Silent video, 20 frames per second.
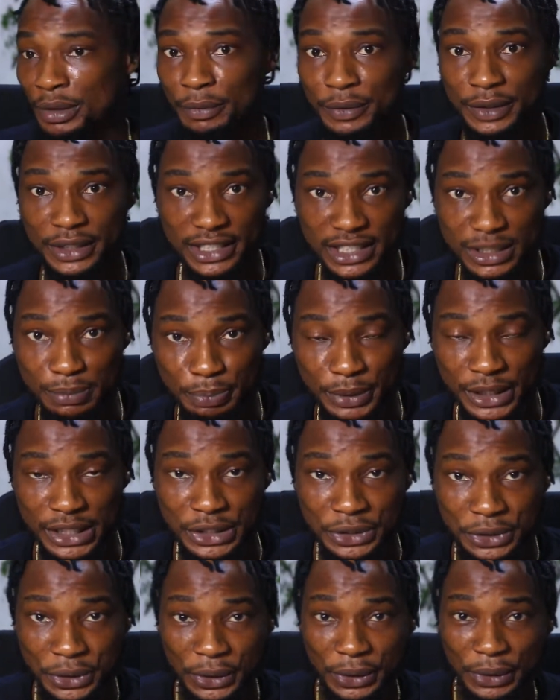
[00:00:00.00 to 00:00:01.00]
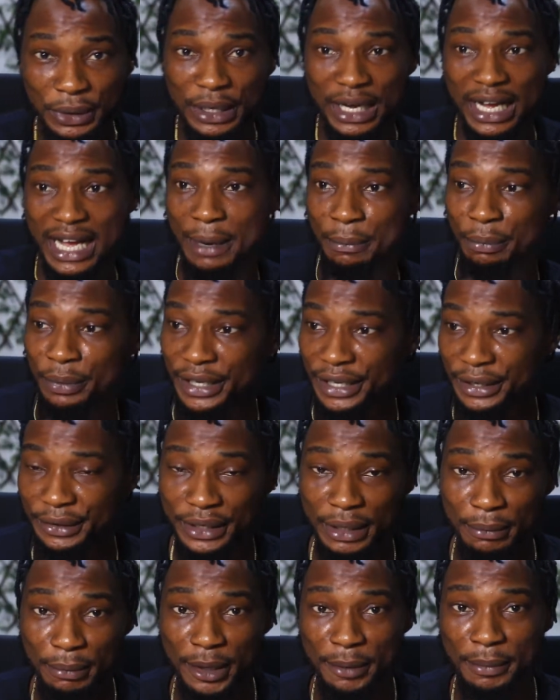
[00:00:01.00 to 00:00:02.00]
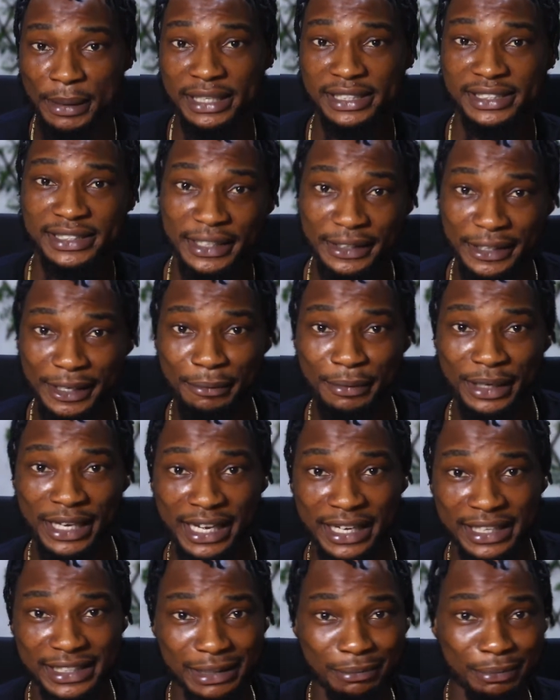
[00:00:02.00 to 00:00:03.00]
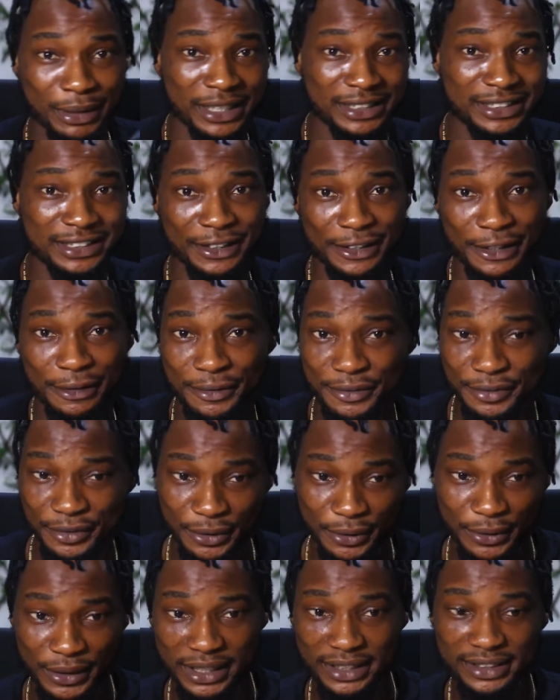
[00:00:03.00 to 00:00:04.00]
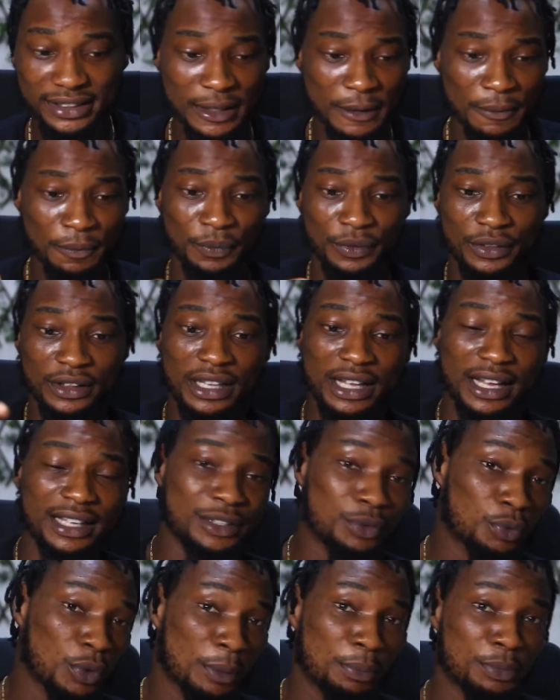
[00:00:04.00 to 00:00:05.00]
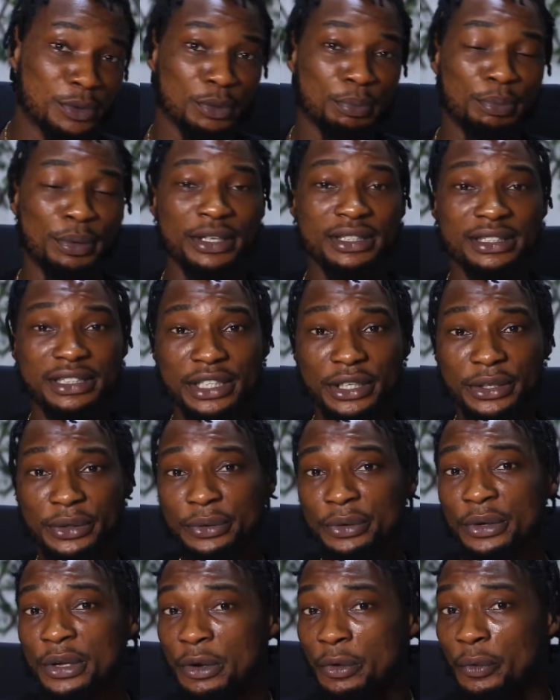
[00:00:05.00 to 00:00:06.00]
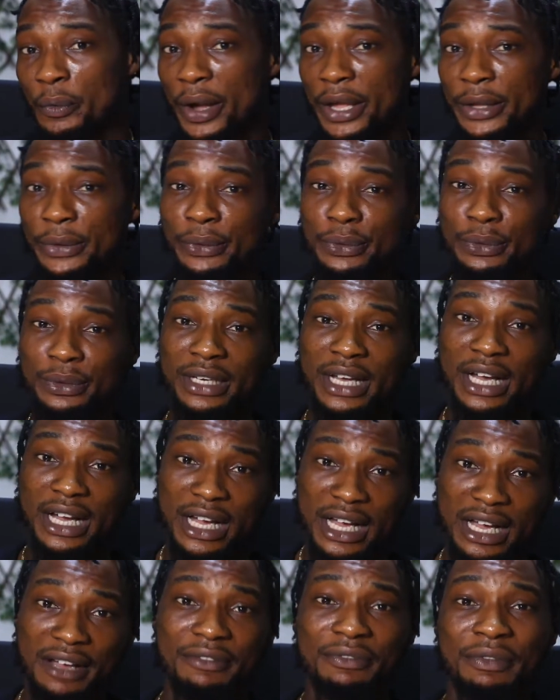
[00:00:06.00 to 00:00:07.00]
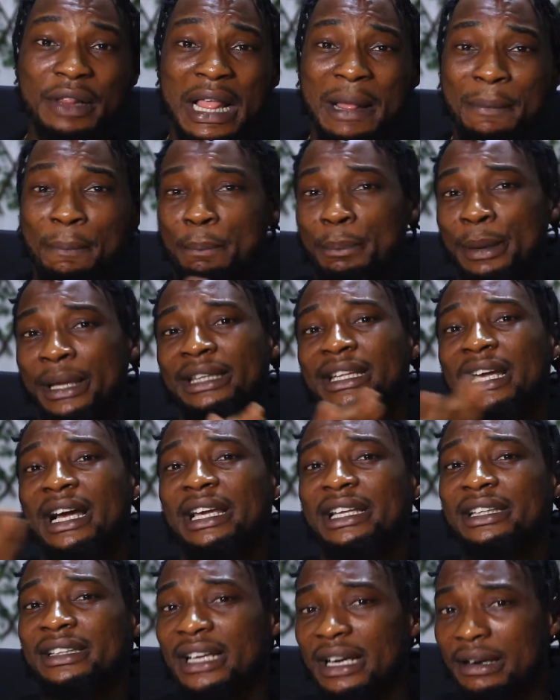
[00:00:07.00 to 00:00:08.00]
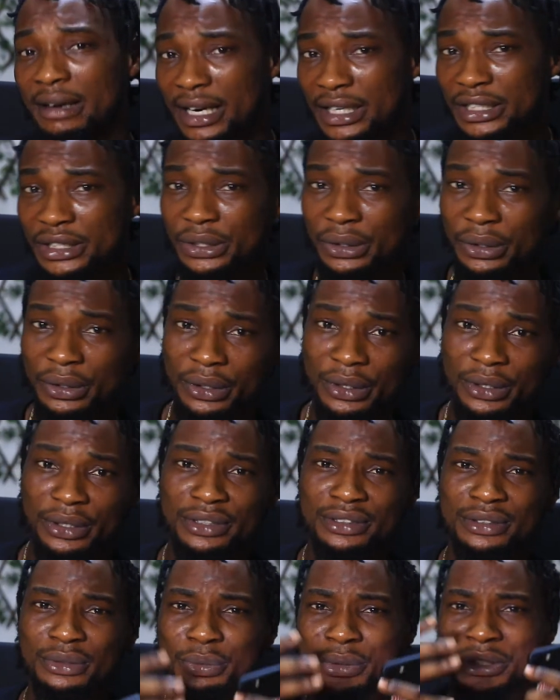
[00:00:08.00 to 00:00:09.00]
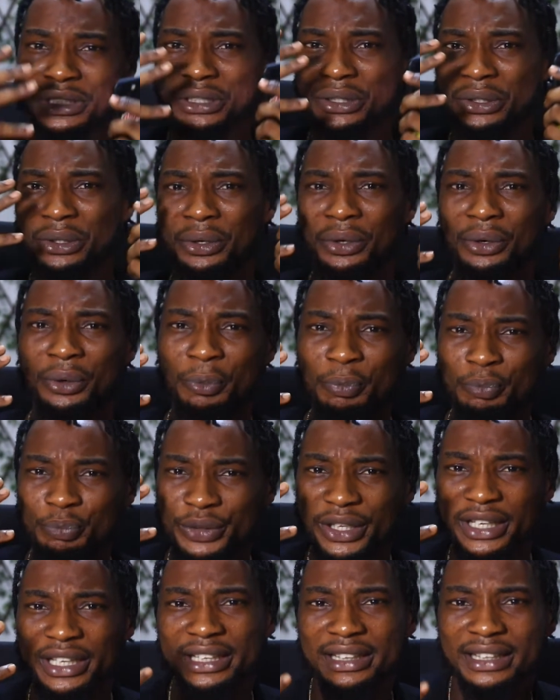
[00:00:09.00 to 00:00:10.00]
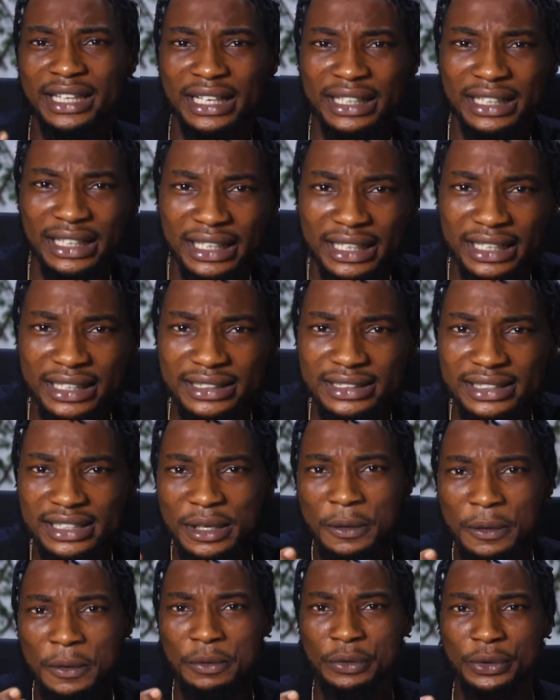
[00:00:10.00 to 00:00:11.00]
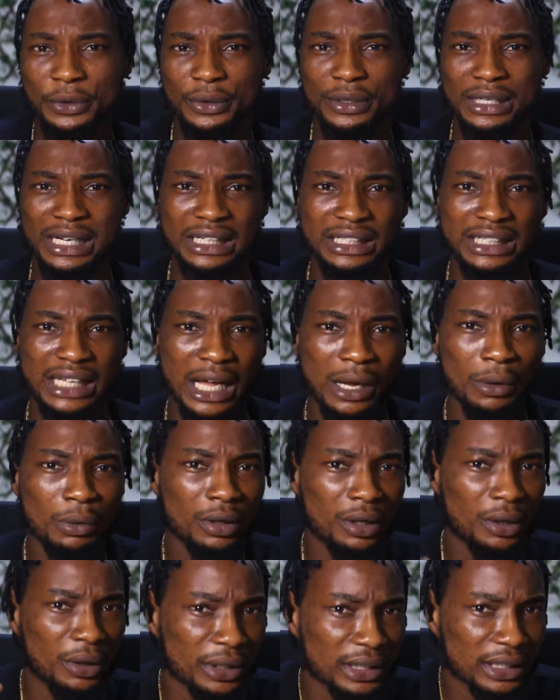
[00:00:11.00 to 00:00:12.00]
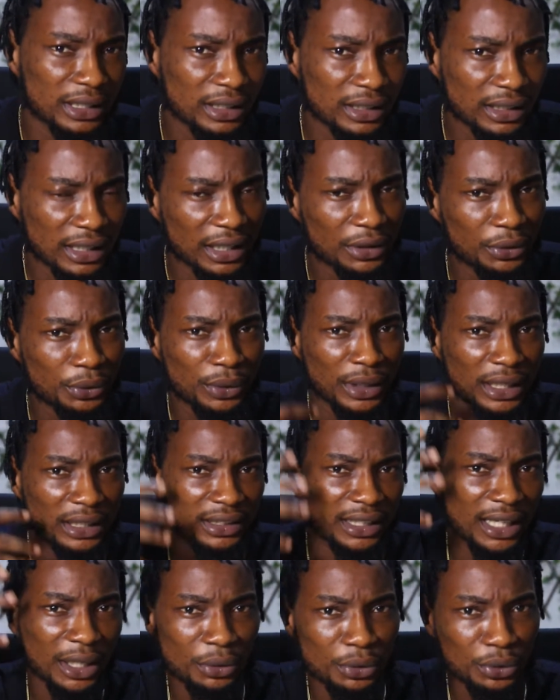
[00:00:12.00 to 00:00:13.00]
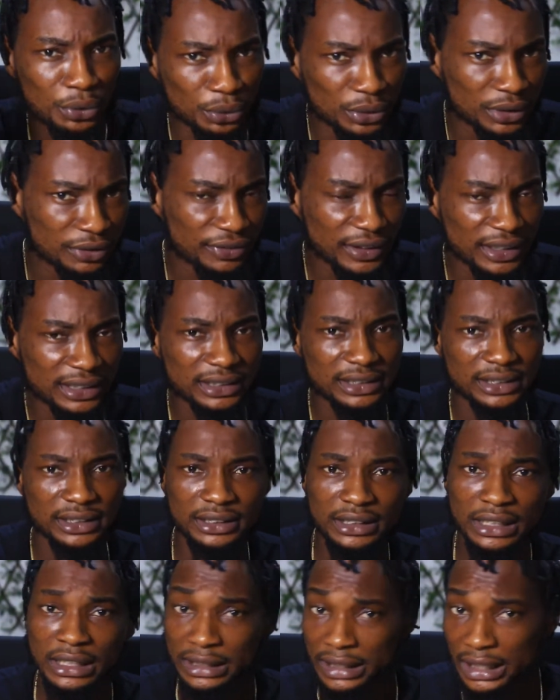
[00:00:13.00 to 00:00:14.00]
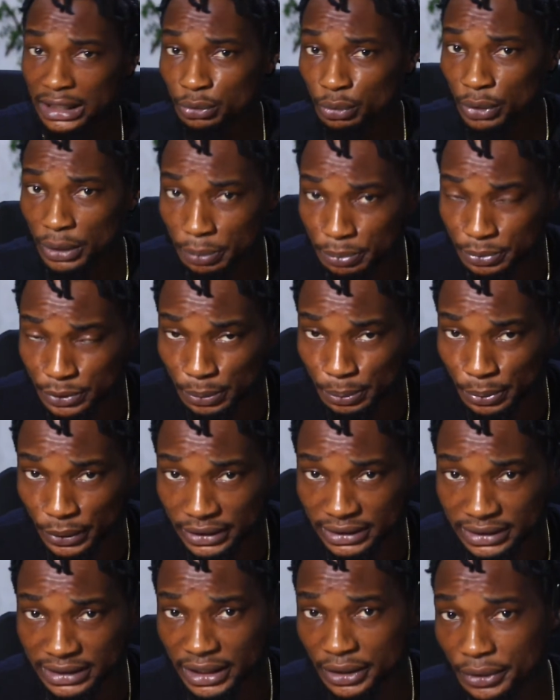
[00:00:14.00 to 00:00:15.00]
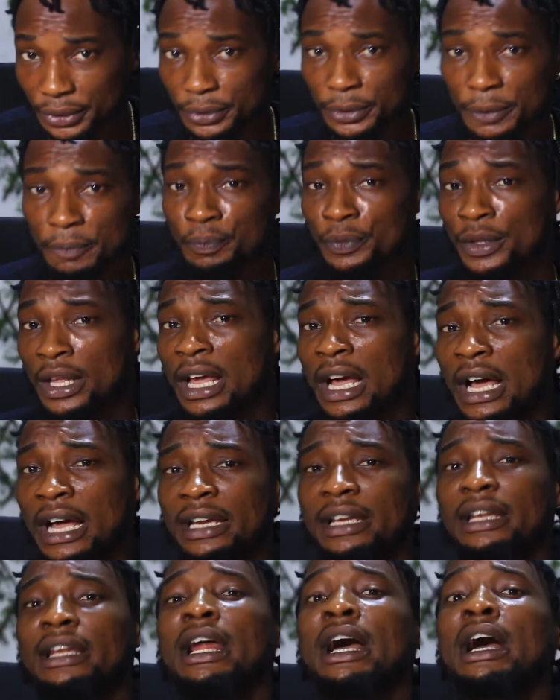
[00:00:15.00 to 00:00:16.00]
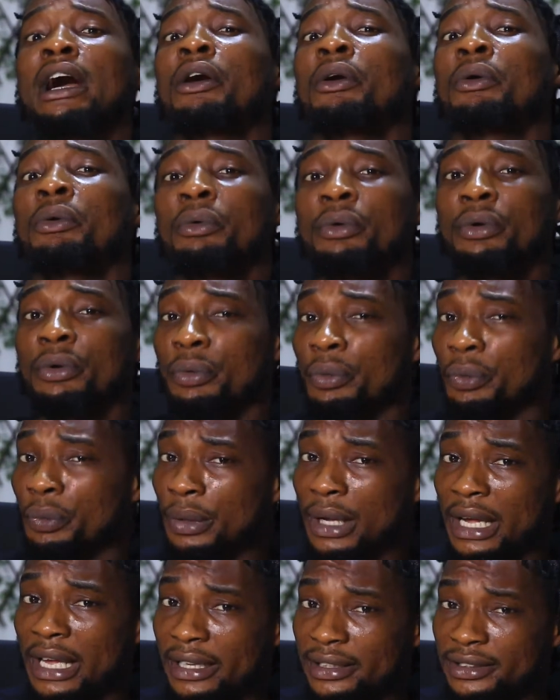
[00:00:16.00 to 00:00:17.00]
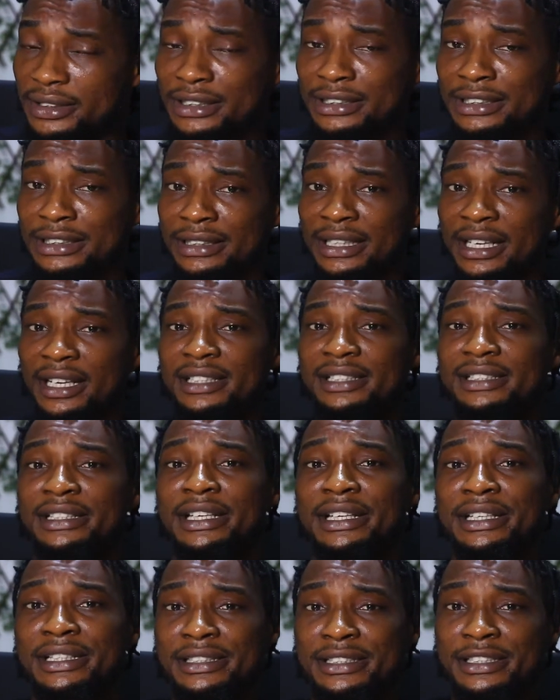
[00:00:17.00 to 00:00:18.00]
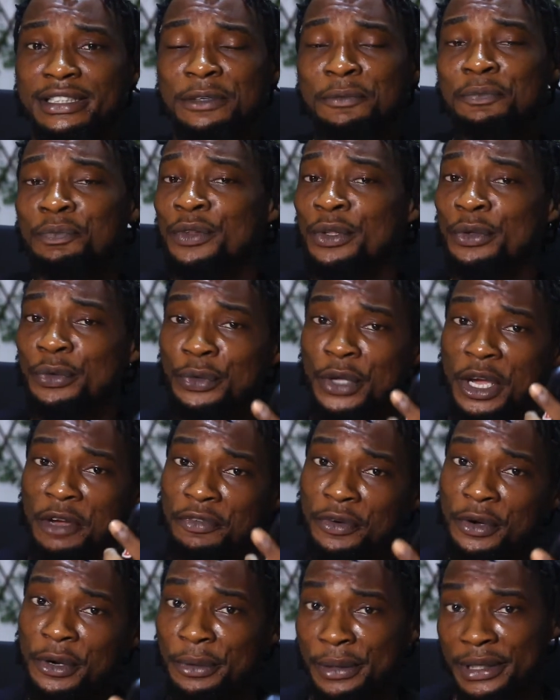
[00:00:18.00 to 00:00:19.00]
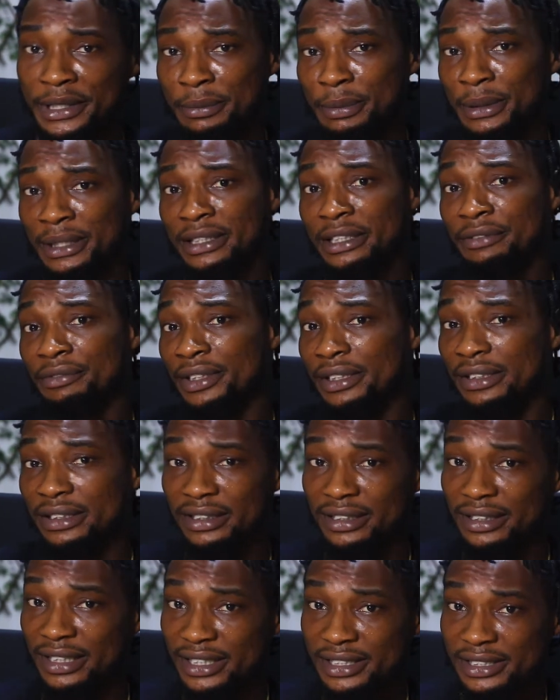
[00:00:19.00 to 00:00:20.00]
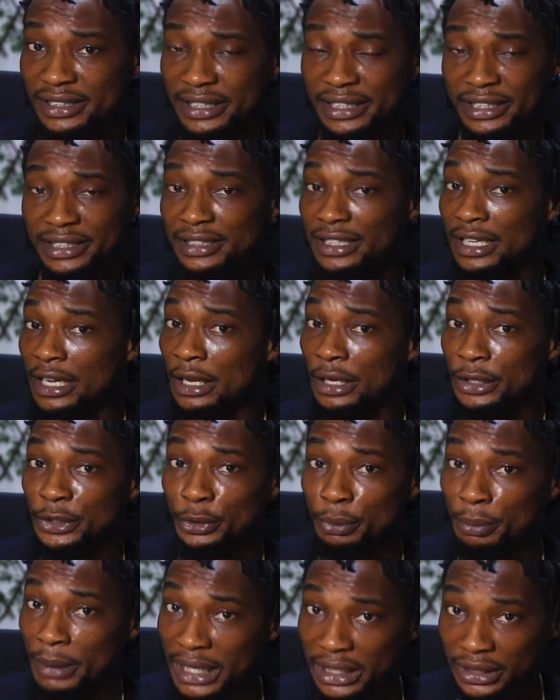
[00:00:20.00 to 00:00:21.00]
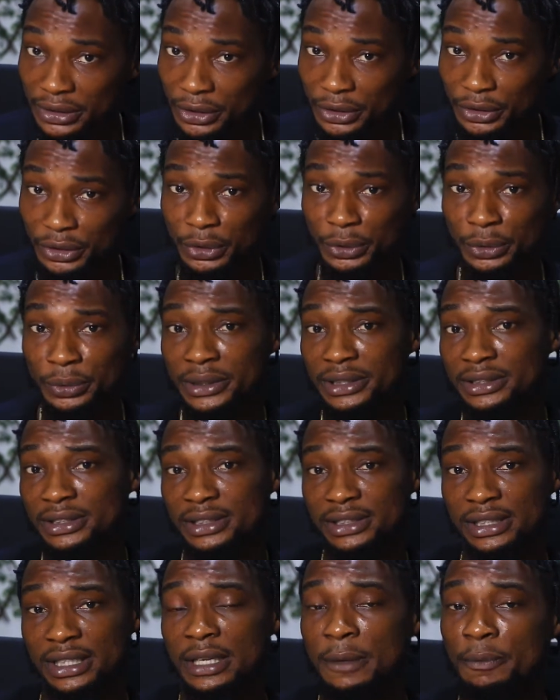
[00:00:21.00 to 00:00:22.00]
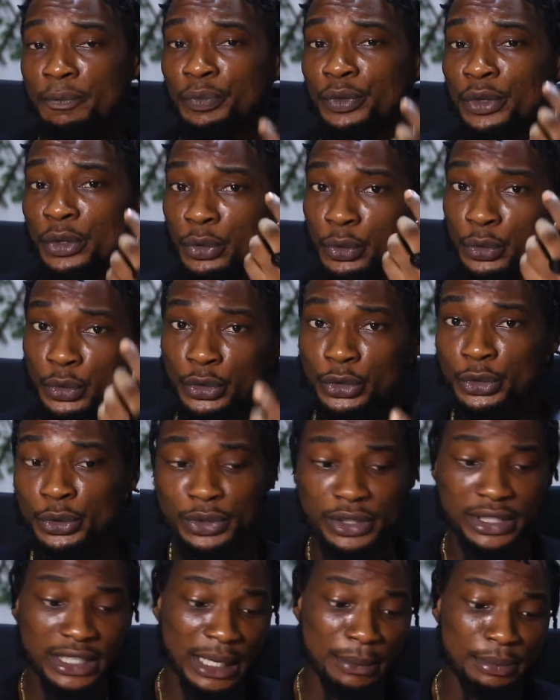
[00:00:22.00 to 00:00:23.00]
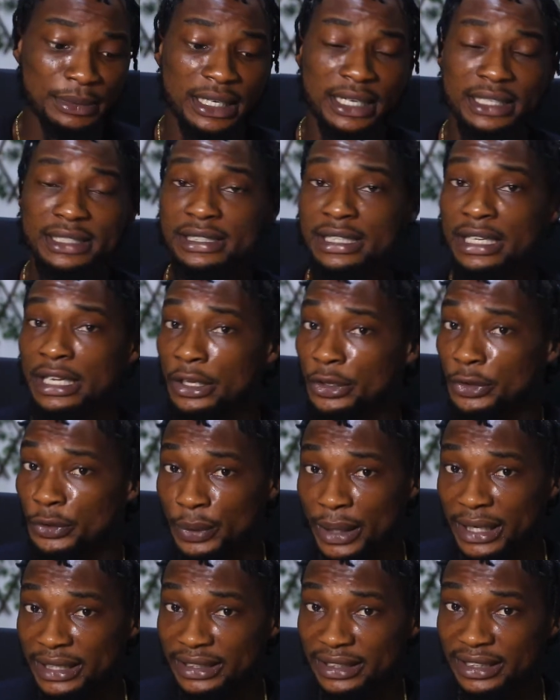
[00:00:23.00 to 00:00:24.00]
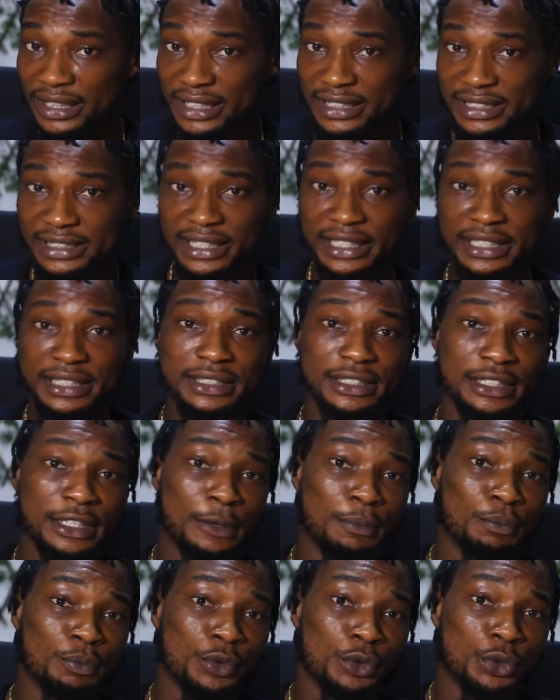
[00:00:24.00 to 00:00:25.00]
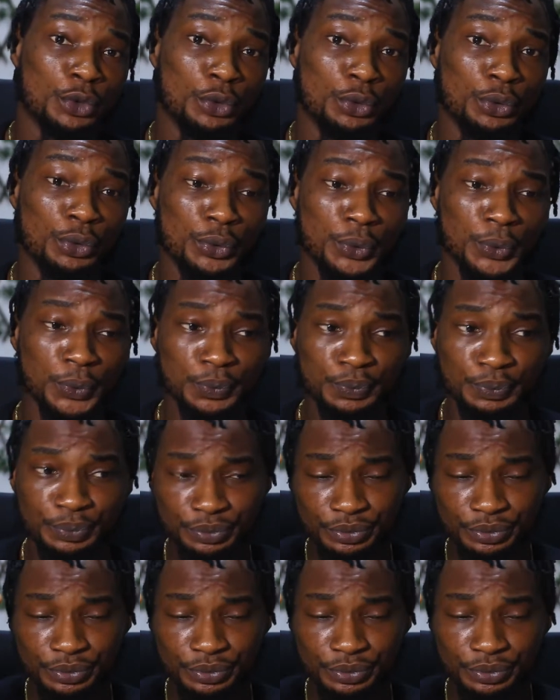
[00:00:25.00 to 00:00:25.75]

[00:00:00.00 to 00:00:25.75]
this picture, I'm caring about my Instagram likes and my Instagram followers. That's Web 2.0, where you could now have better interactions with your internet. You can now log in and you can now do different things. That's Web 2.0. And now we are entering the next stage. You have already been living in the next stage. You might not know it. You use Snapchat, you are in the next stage. You